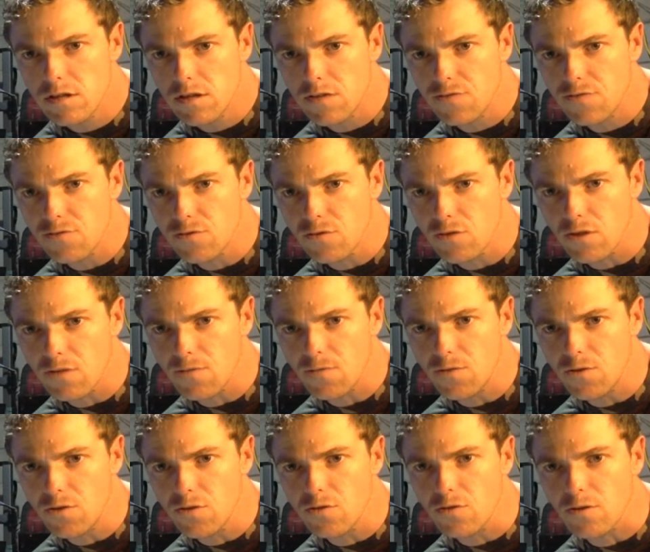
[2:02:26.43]
It's still got a
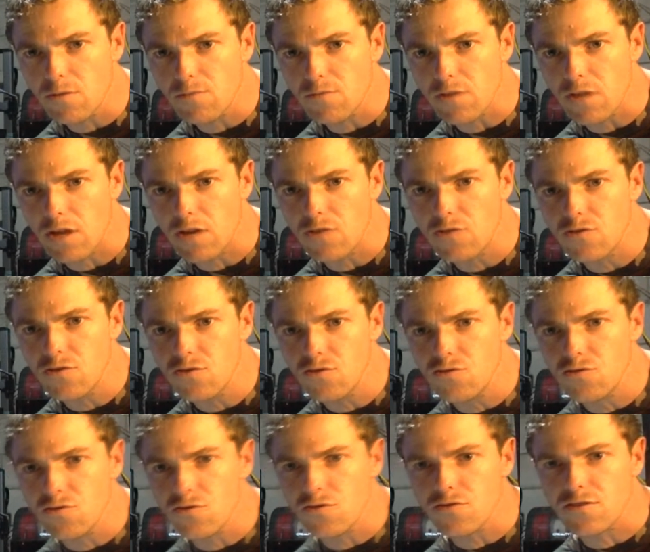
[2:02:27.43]
few grips and 2
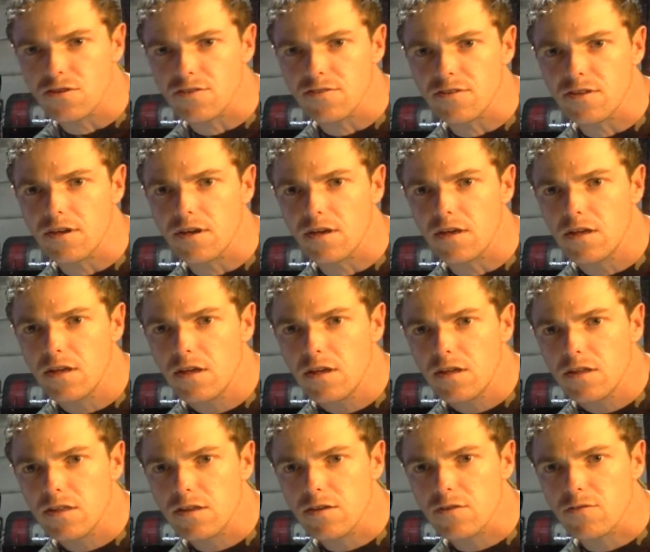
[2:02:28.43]
joysticks. Yeah,
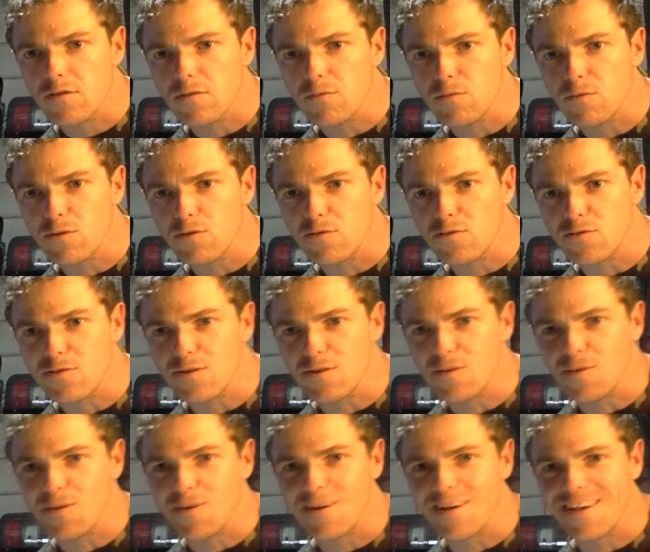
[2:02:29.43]
the grip with the steering
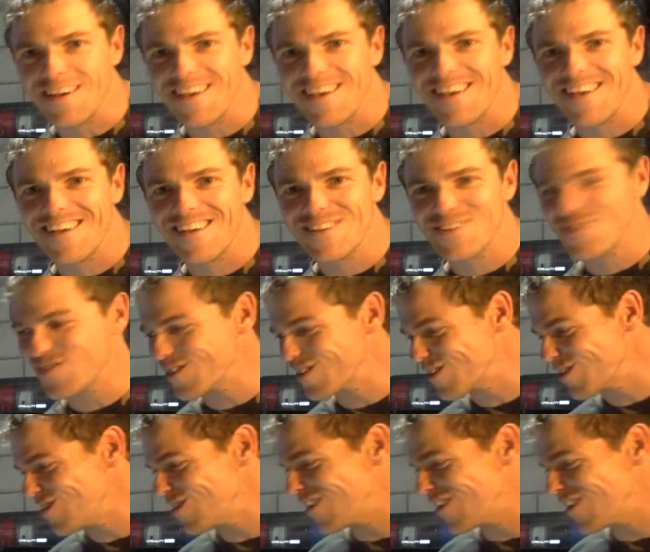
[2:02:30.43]
wheel. Yeah, it's pretty cool.